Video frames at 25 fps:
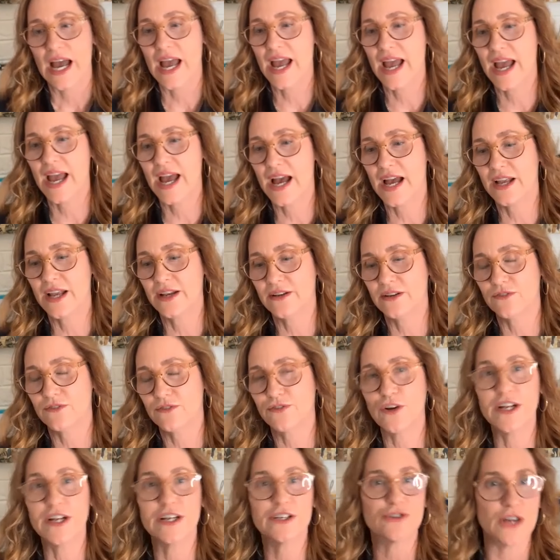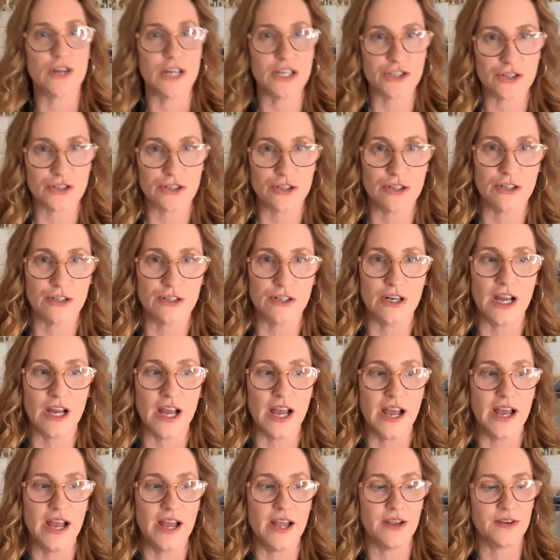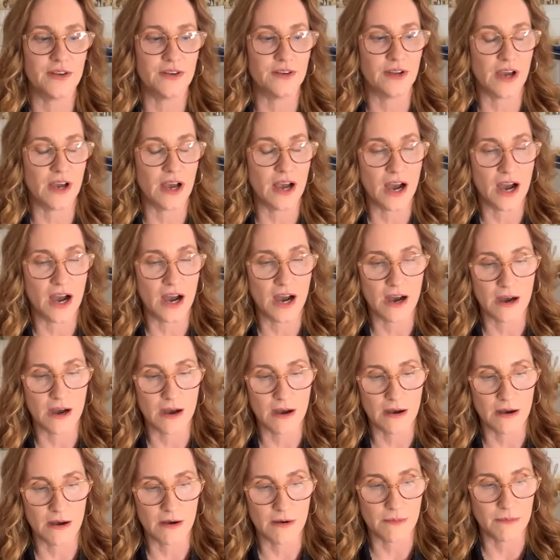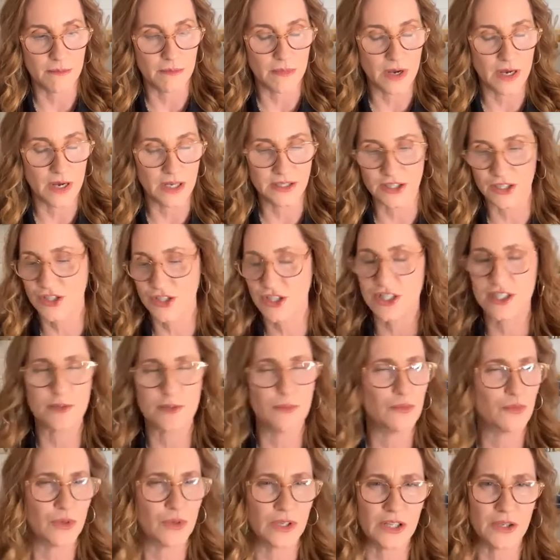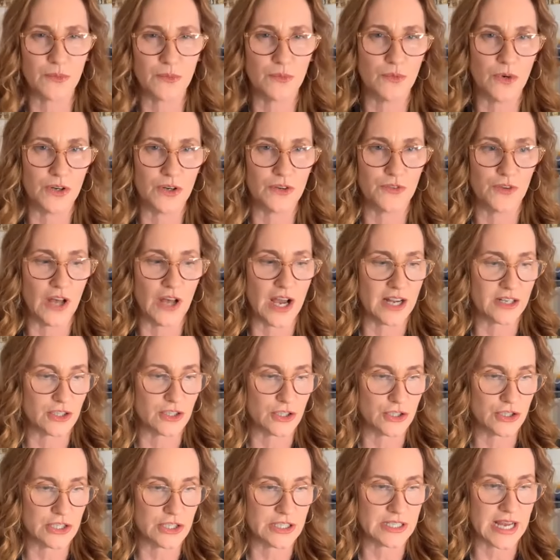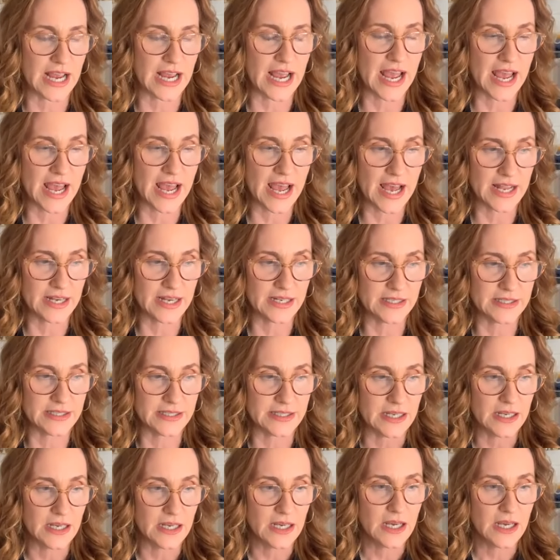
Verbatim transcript: and Fran Drescher and um, just some really wonderful actors. And